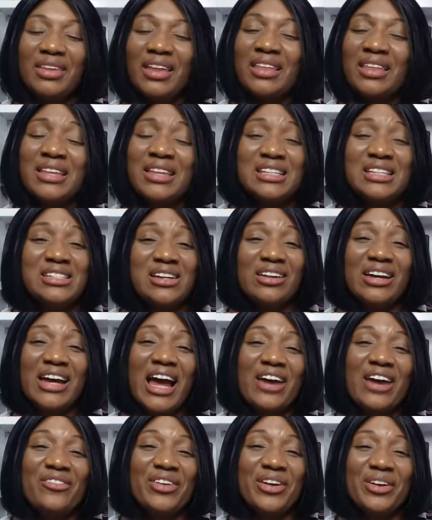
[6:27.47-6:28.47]
That's all I
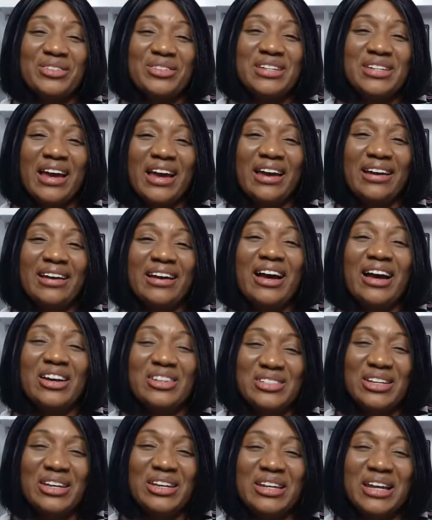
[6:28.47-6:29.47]
have for you today. I'll
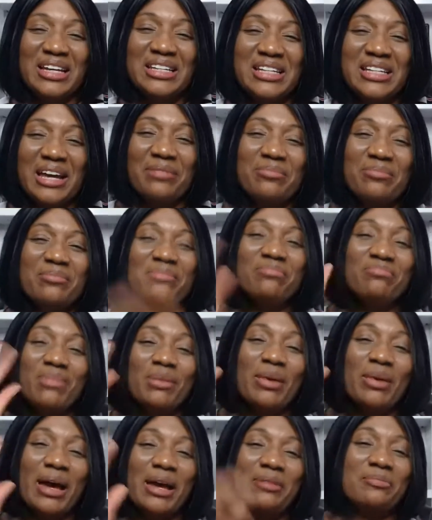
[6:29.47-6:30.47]
see you next time.
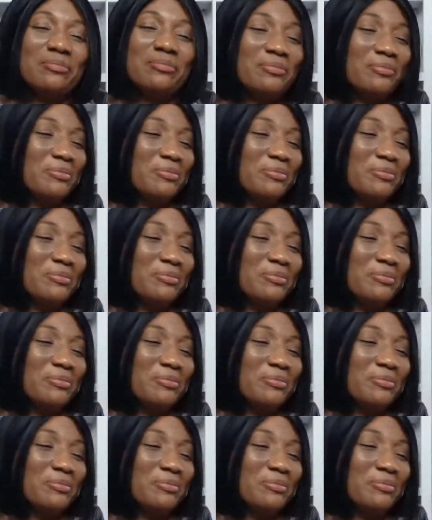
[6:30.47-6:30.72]
Bye-bye.